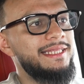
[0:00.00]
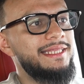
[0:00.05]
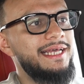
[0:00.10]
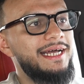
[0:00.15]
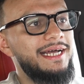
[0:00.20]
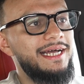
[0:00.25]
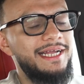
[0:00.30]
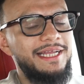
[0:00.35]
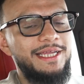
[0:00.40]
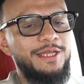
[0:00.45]

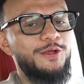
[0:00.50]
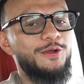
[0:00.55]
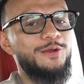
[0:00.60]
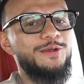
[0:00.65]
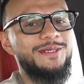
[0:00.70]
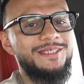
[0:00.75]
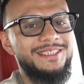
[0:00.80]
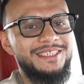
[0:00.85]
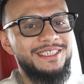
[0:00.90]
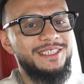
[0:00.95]

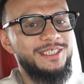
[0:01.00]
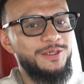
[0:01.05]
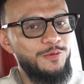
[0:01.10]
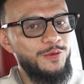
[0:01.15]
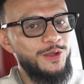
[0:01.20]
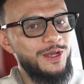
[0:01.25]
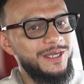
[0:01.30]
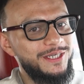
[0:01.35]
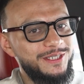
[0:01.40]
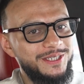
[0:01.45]
it's
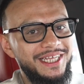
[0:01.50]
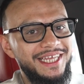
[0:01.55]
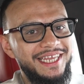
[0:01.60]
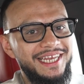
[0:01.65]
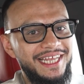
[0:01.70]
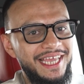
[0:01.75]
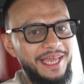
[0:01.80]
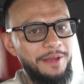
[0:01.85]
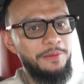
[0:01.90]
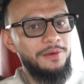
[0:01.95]
weird to get
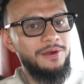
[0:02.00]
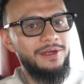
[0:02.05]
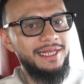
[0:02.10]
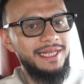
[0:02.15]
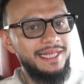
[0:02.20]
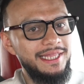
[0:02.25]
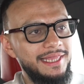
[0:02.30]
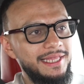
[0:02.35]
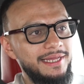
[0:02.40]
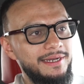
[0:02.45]
a camera
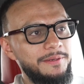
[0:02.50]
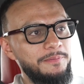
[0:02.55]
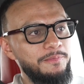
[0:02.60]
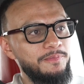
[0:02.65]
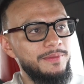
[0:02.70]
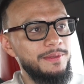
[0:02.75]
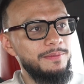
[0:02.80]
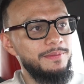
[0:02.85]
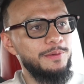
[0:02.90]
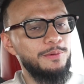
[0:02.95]
in there.
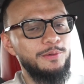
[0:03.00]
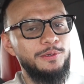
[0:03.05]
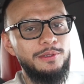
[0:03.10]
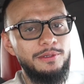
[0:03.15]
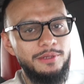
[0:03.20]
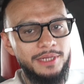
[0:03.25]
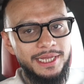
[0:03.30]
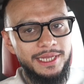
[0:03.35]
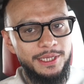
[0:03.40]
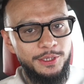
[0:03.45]
People
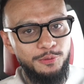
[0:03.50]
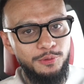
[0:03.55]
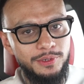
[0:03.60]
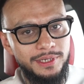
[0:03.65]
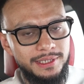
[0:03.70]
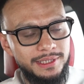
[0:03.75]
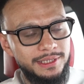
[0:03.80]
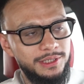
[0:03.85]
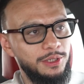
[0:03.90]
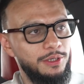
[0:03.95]
look at you
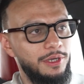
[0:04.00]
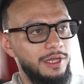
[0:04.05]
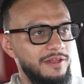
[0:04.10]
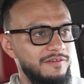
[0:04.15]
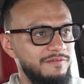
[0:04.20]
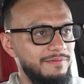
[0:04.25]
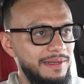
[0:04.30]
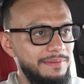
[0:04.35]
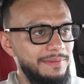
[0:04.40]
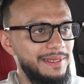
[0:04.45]
weird. So all
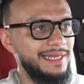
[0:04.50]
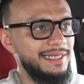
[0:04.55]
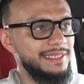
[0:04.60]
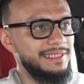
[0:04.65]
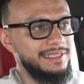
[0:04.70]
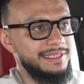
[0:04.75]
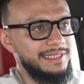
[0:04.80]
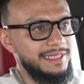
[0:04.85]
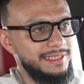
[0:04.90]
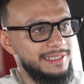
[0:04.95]
of my meetings,
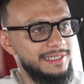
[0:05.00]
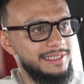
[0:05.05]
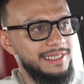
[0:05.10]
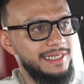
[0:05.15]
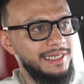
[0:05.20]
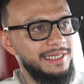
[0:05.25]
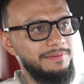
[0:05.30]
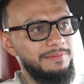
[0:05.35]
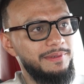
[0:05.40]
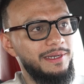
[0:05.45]
so that's the
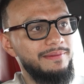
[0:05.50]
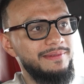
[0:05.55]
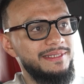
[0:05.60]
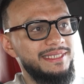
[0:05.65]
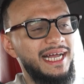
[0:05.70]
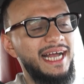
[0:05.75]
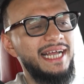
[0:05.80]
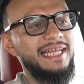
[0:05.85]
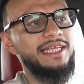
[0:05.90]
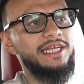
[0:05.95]
second problem. It's
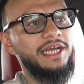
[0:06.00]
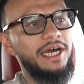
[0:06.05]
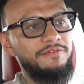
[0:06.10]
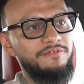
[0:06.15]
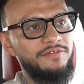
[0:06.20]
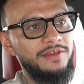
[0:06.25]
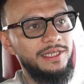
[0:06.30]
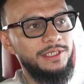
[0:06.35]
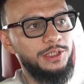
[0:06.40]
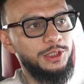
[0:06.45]
highly
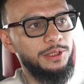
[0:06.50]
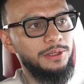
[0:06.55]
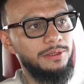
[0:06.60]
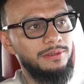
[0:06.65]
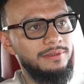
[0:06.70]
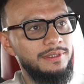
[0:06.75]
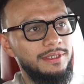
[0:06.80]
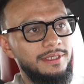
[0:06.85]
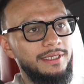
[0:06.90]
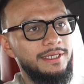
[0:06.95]
confidential.
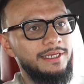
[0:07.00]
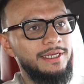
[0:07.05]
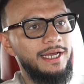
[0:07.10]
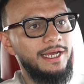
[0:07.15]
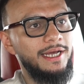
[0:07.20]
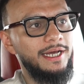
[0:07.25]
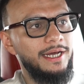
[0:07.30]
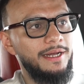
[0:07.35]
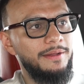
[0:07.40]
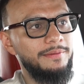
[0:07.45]

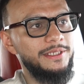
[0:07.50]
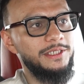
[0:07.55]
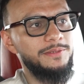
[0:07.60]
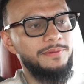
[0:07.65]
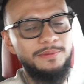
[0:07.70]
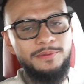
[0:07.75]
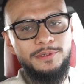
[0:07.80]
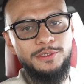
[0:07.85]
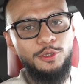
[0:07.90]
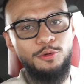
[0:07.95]
These
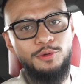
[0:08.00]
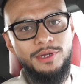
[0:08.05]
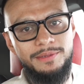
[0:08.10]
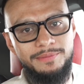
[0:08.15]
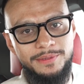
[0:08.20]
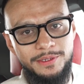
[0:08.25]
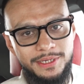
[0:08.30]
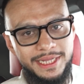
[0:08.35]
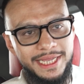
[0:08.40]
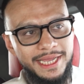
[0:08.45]
people don't want to
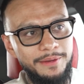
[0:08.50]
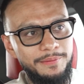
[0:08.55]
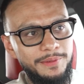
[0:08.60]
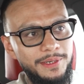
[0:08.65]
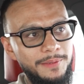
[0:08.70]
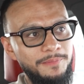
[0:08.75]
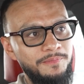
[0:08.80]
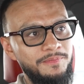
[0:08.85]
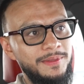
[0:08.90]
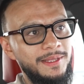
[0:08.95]
be on
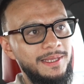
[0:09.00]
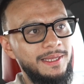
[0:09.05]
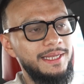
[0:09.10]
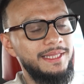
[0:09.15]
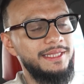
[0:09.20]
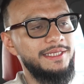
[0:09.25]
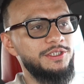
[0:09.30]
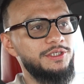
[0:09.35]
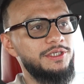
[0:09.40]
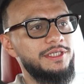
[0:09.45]
camera.
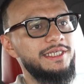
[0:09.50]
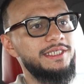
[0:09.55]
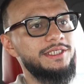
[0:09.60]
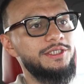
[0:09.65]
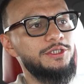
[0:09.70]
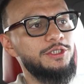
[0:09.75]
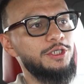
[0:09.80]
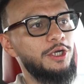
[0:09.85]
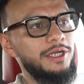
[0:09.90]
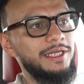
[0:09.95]
And these are things
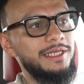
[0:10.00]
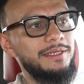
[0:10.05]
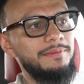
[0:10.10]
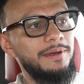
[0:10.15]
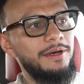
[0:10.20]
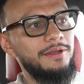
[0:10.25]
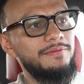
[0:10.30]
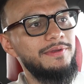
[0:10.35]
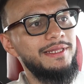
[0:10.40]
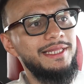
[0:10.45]
you're talking
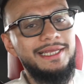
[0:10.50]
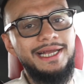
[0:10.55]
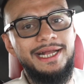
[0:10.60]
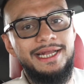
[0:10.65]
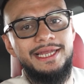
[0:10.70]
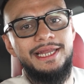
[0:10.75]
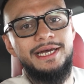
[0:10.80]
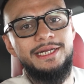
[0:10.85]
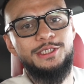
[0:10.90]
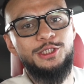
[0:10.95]
about. Really, I
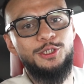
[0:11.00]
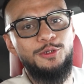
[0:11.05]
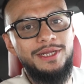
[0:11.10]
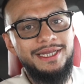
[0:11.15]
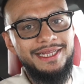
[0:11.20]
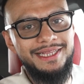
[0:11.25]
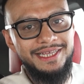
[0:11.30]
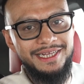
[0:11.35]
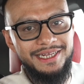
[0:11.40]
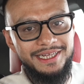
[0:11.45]
cannot show
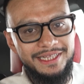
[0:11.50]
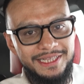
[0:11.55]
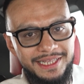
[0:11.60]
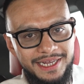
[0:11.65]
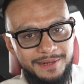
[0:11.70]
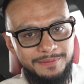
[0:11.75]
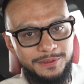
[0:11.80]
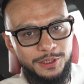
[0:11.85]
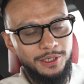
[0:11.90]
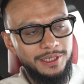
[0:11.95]
anything that
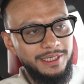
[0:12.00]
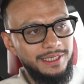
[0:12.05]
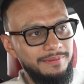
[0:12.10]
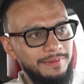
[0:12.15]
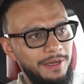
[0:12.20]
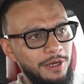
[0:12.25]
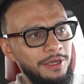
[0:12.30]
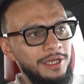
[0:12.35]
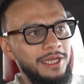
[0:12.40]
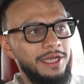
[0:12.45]
I'm talking
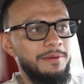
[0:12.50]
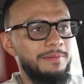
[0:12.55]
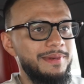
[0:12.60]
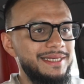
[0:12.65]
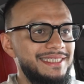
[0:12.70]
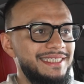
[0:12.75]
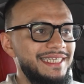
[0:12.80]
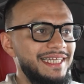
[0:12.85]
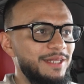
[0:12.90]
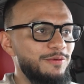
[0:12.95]
about. But
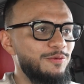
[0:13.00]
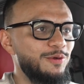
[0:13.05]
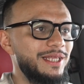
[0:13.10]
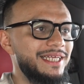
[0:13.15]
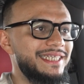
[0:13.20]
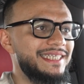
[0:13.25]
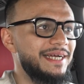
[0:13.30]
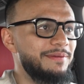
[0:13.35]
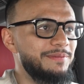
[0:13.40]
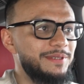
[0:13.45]
still, we'll
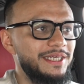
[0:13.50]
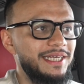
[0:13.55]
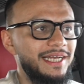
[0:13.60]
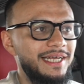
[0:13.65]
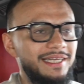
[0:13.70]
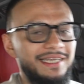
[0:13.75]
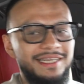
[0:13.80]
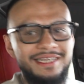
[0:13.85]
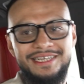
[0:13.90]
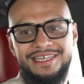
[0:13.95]
attempt
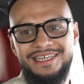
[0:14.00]
today